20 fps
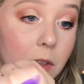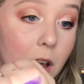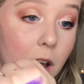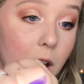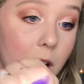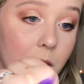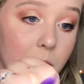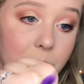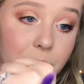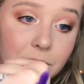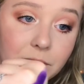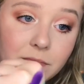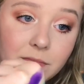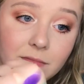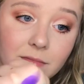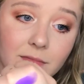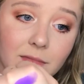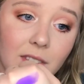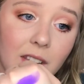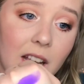
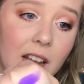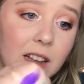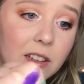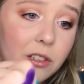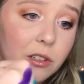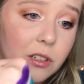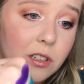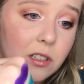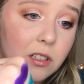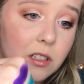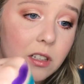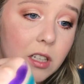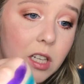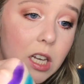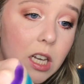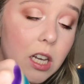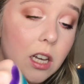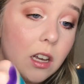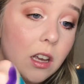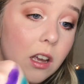As you can
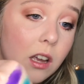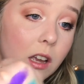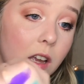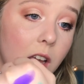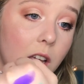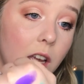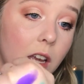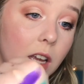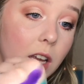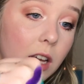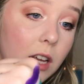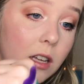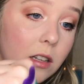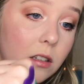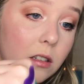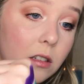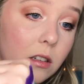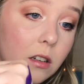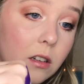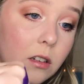see,
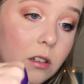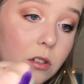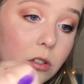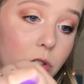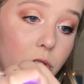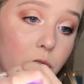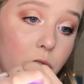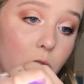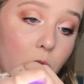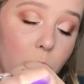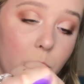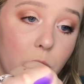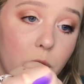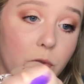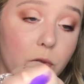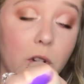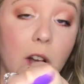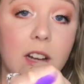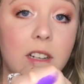it's so beautiful.